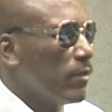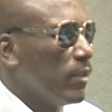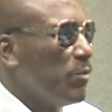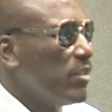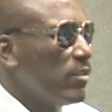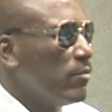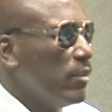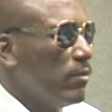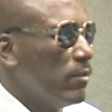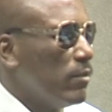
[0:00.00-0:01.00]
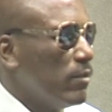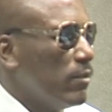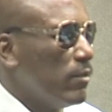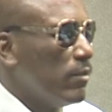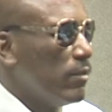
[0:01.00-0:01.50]
It was the thrill.
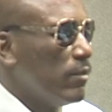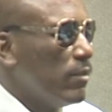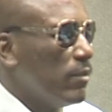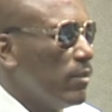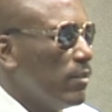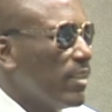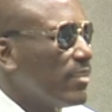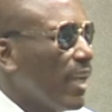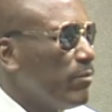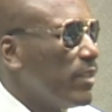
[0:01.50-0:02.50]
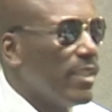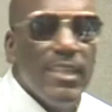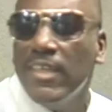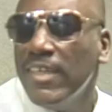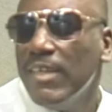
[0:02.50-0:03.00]
The excitement.
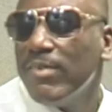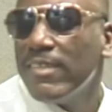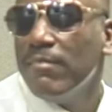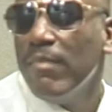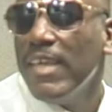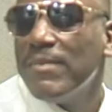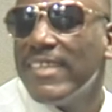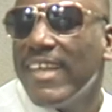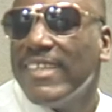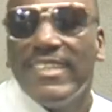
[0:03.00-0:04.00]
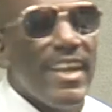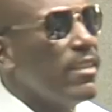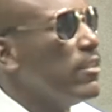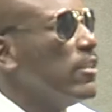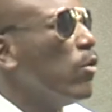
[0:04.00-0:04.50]
It was, to me, it was like
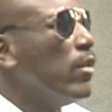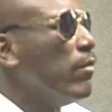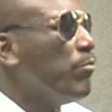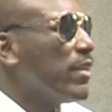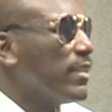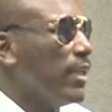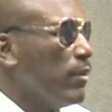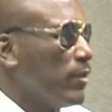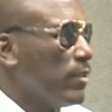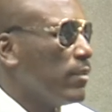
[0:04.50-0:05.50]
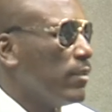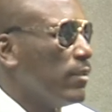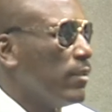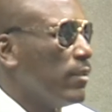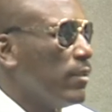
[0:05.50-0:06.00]
attending the Olympic Games.
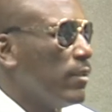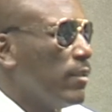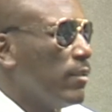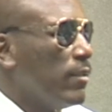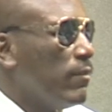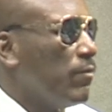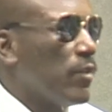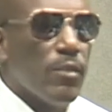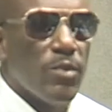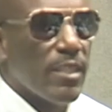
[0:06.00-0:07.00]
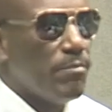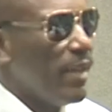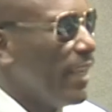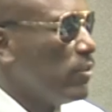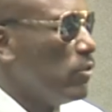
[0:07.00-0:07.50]
This was as
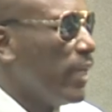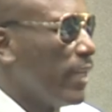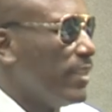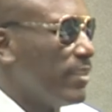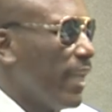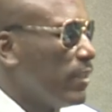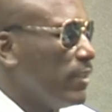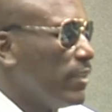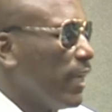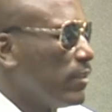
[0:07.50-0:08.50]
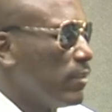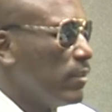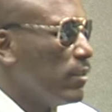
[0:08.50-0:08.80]
big as it gets.